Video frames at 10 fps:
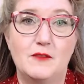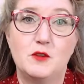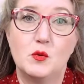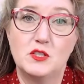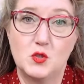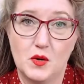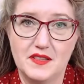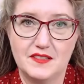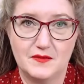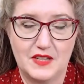If you
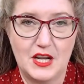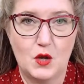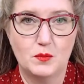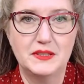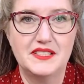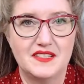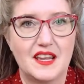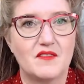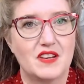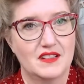enjoy this video, please
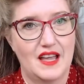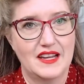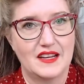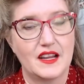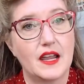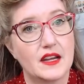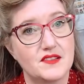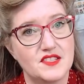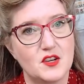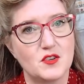give it a like and
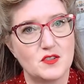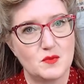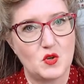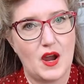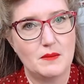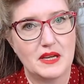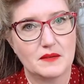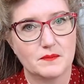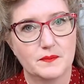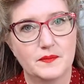consider
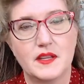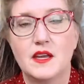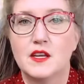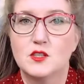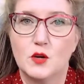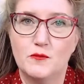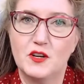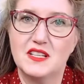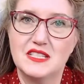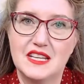subscribing. Don't
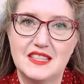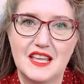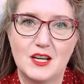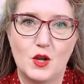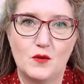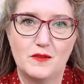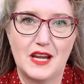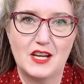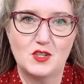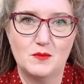forget to hit that
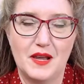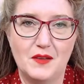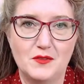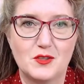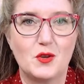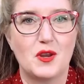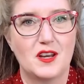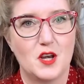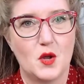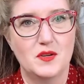notification bell so you
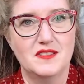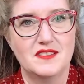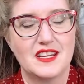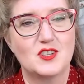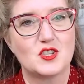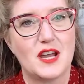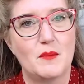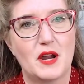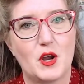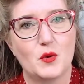get a notice each
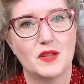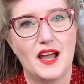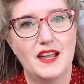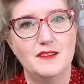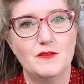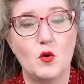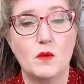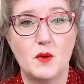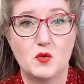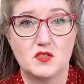time I go live
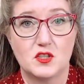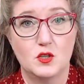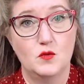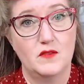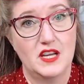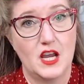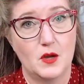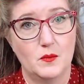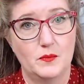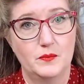or post a new video.